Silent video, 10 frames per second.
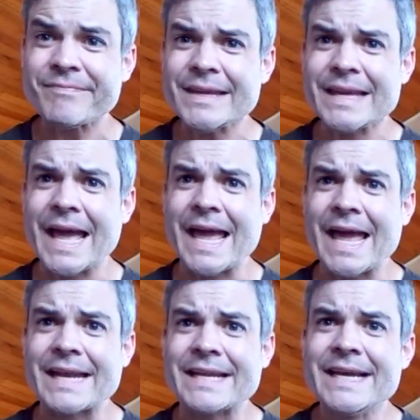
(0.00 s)

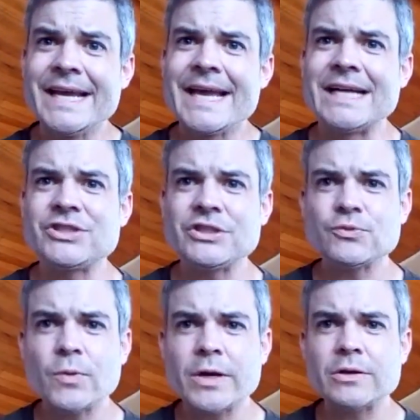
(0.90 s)
And it's just
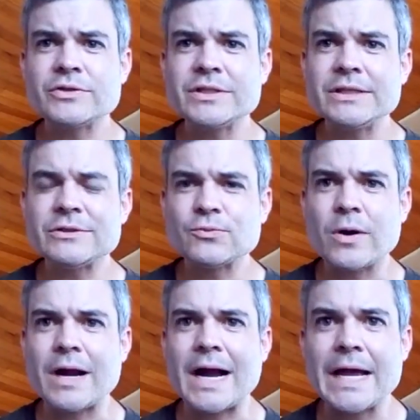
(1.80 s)
one of those deals
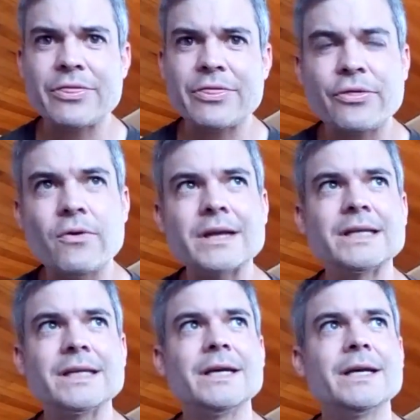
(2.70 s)
where I thought,
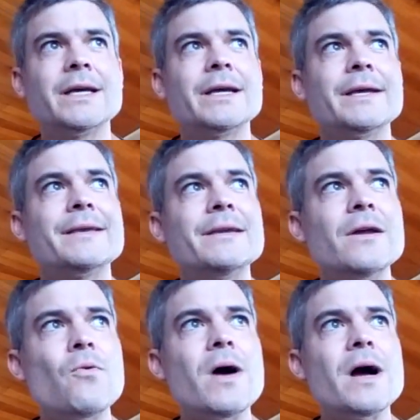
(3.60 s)
you know
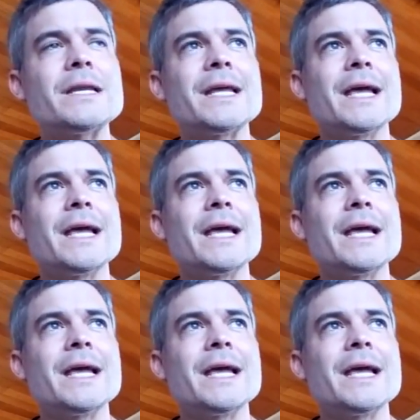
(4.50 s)
what?